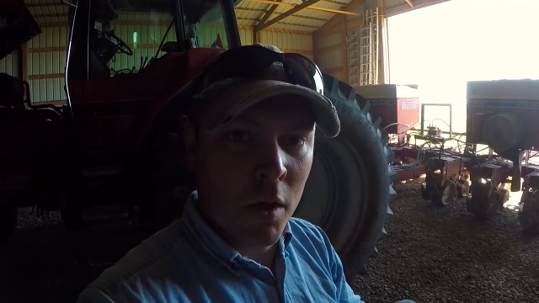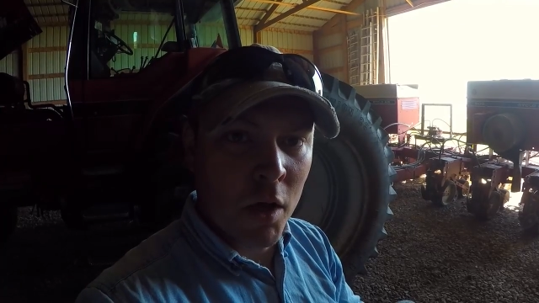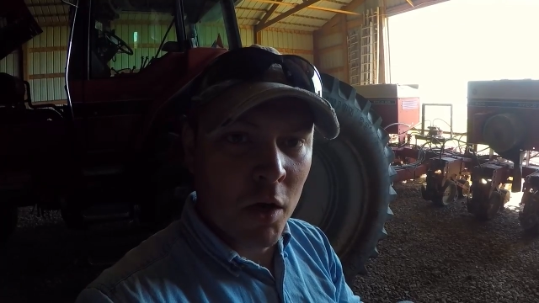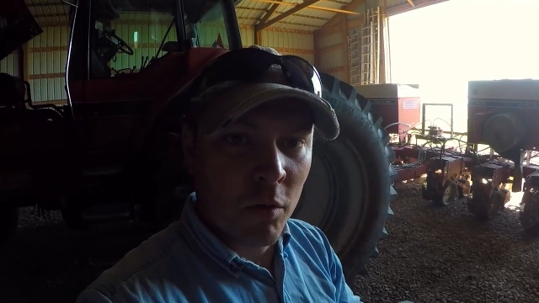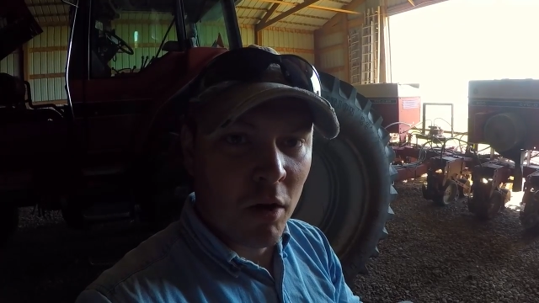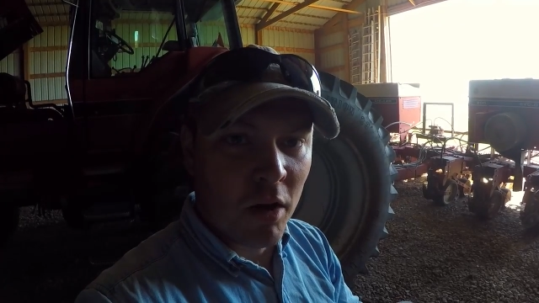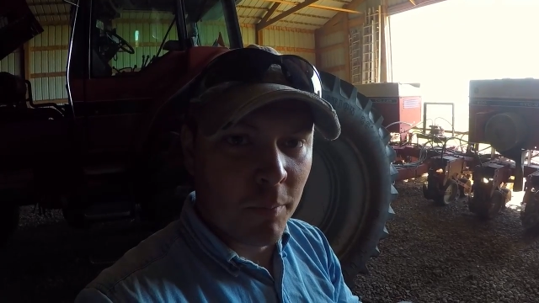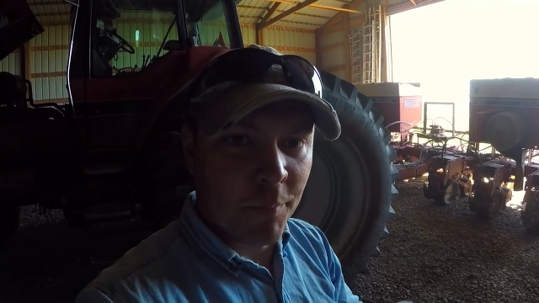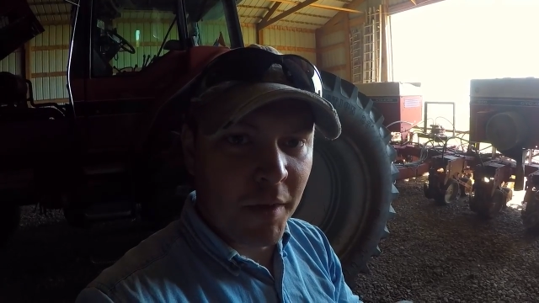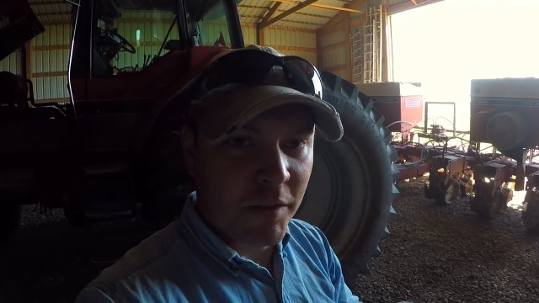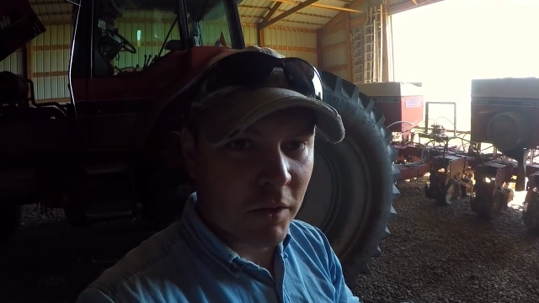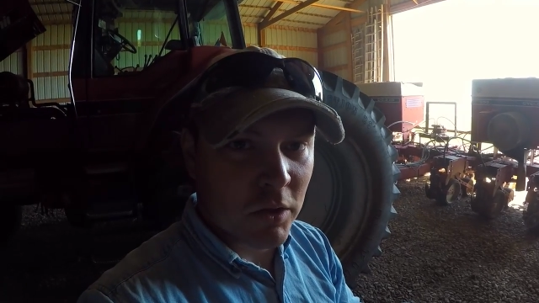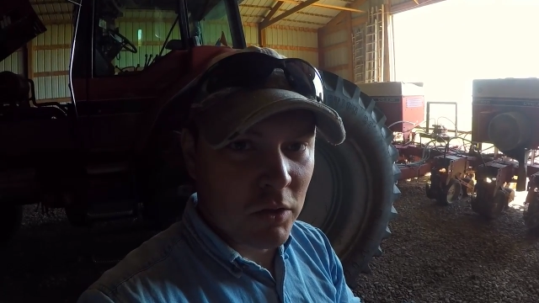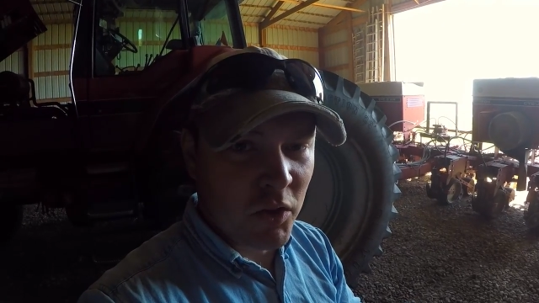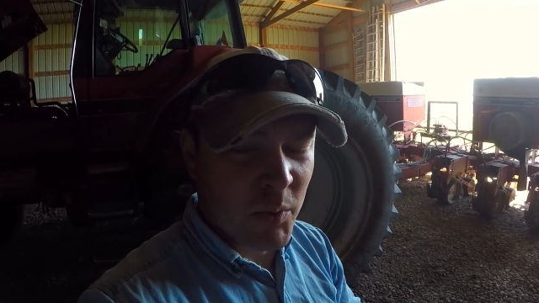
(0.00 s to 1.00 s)
Well, it
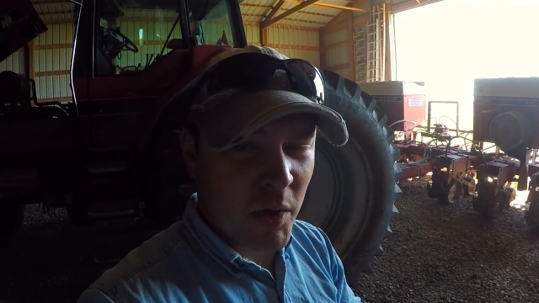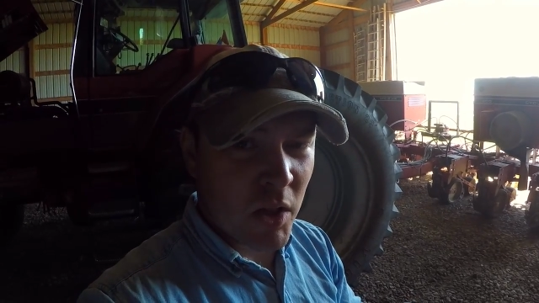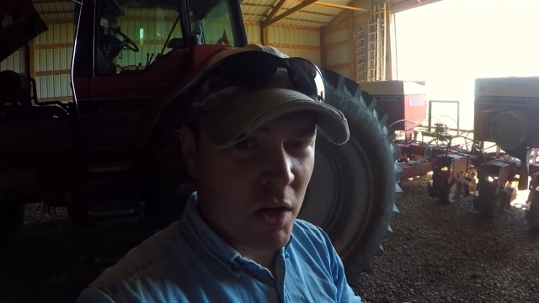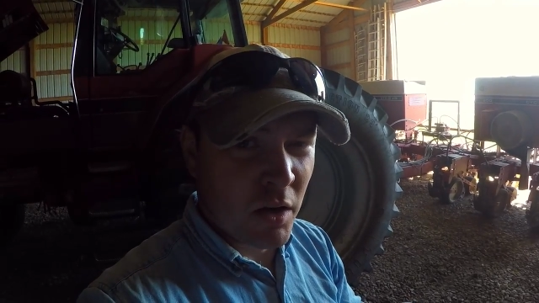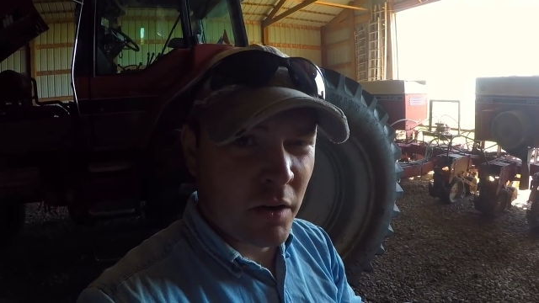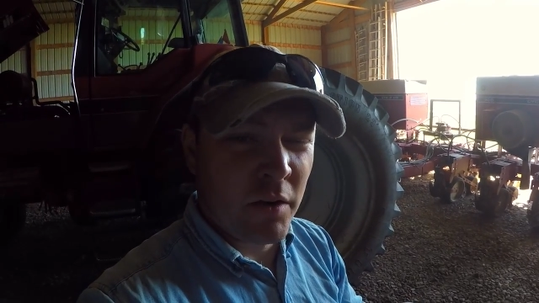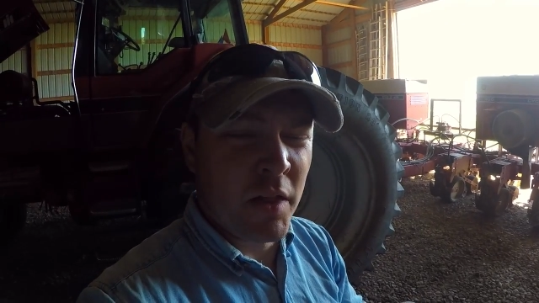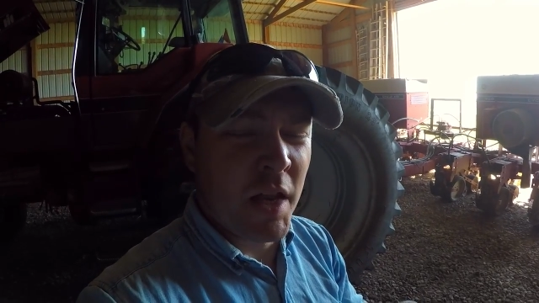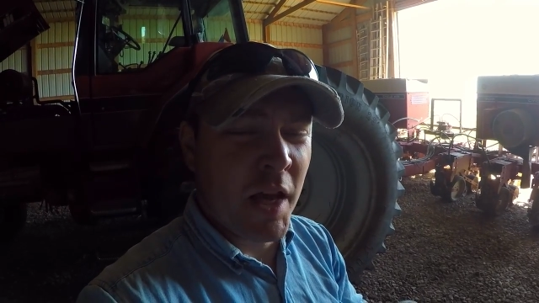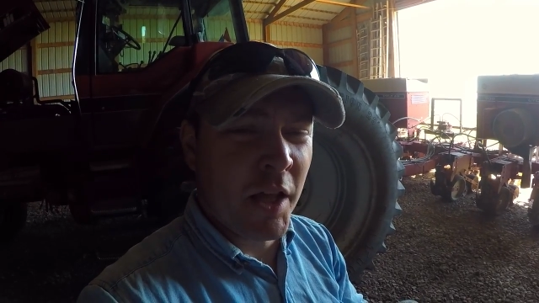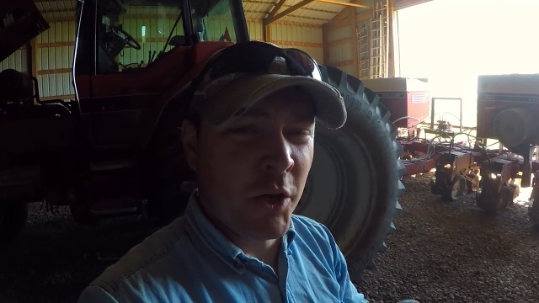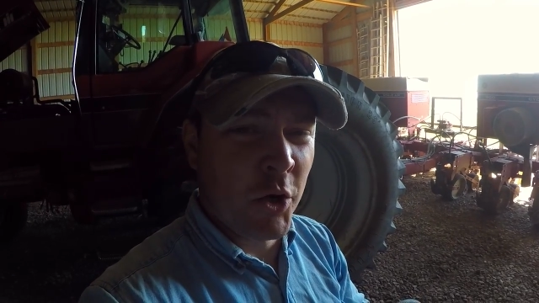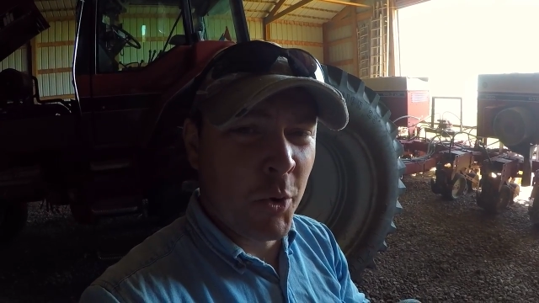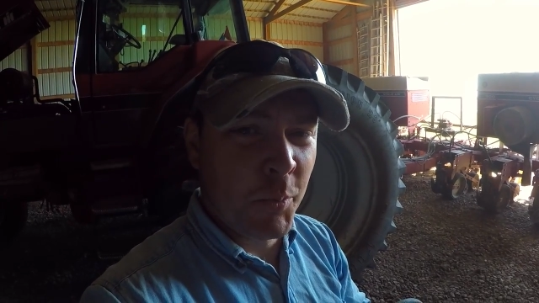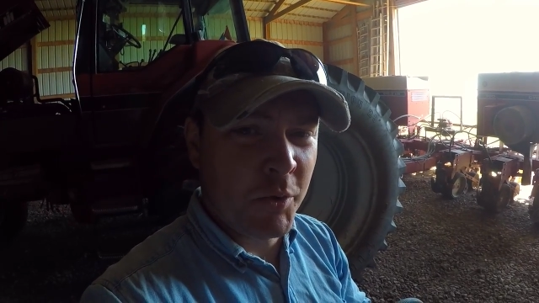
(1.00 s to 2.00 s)
took a little bit longer than I'd
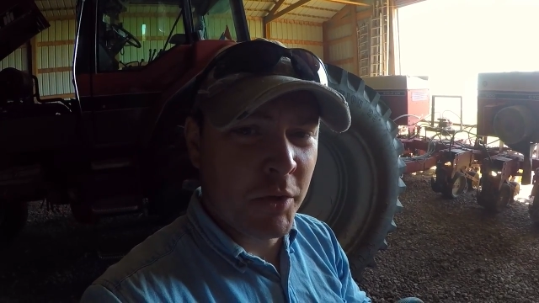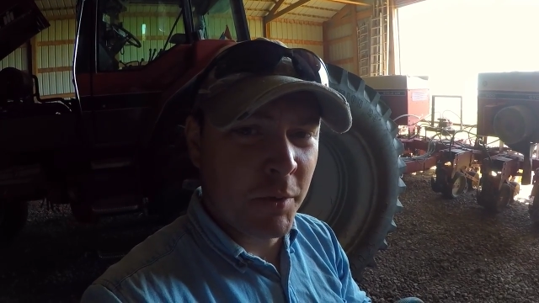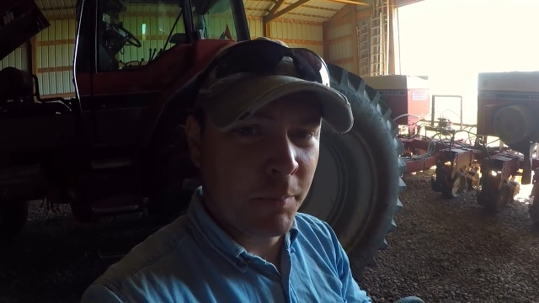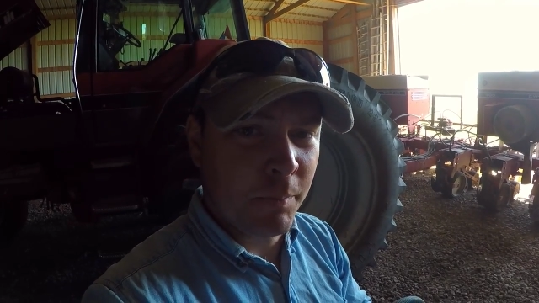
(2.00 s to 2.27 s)
hoped.